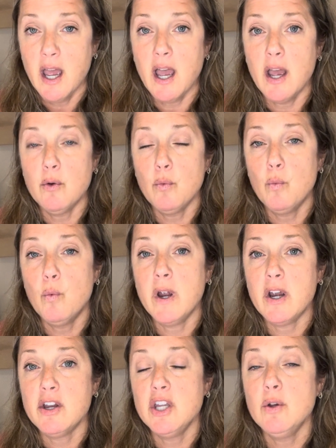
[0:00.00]
at
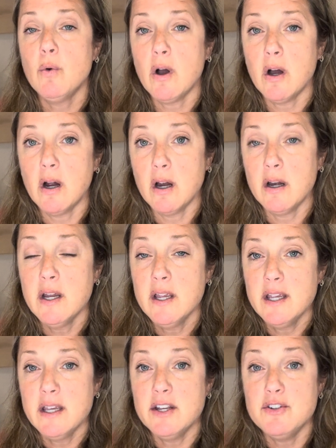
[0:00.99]
where you are
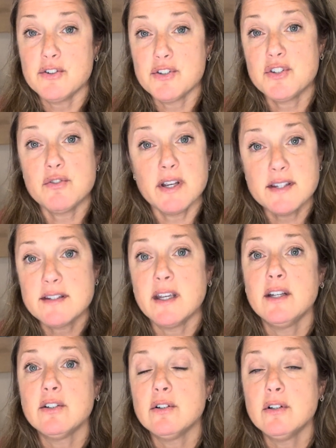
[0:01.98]
in your stress
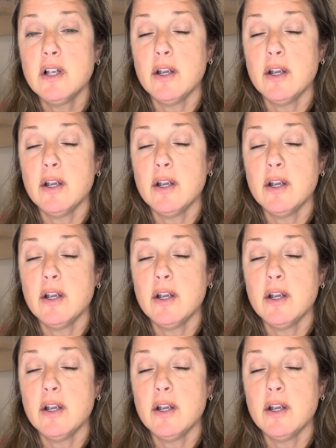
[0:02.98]
cycle.